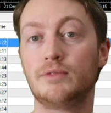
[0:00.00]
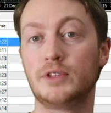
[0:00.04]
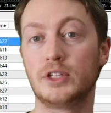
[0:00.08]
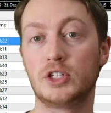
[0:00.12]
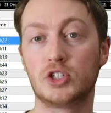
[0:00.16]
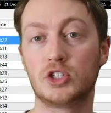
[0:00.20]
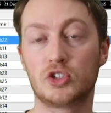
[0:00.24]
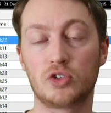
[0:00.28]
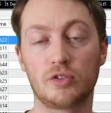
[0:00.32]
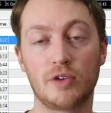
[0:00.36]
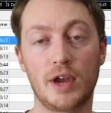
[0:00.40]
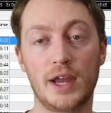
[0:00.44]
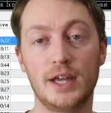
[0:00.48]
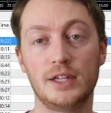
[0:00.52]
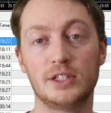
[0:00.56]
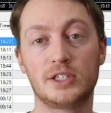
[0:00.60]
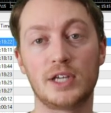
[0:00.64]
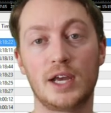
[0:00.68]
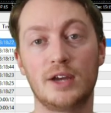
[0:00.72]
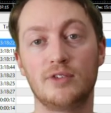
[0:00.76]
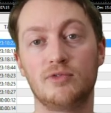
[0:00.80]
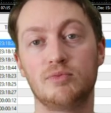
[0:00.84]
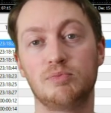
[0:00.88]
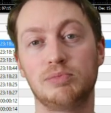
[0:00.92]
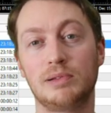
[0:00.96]
of the trades
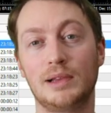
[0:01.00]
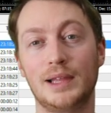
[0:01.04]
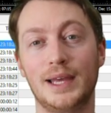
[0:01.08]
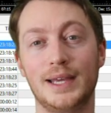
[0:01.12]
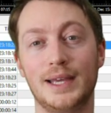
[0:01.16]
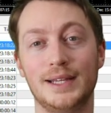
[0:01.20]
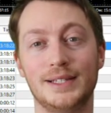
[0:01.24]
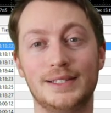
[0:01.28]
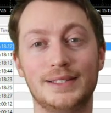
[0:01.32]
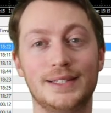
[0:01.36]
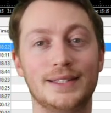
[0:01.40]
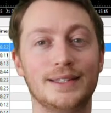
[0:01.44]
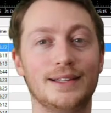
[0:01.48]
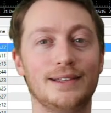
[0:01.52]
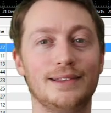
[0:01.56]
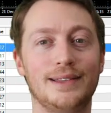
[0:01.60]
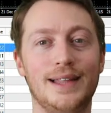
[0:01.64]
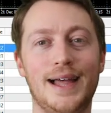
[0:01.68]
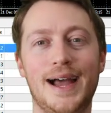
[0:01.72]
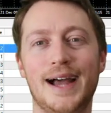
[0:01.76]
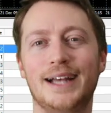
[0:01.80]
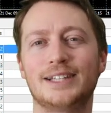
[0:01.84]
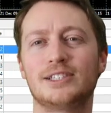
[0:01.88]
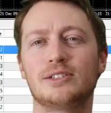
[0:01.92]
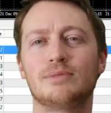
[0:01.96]
I've placed in the
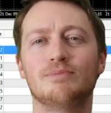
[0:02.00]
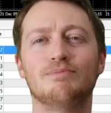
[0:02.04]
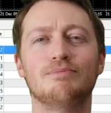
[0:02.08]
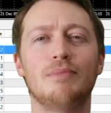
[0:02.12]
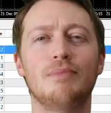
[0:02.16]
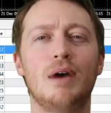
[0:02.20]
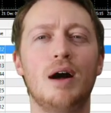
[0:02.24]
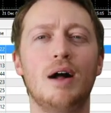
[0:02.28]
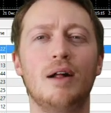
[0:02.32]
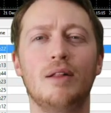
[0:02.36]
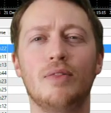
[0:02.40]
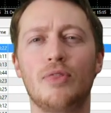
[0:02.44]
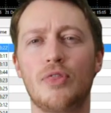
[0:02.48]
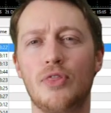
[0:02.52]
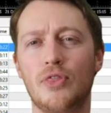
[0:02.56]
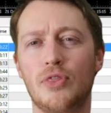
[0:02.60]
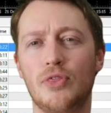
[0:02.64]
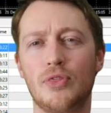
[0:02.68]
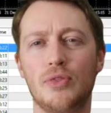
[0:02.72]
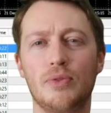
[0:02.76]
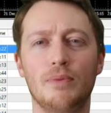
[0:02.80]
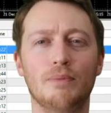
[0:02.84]
last month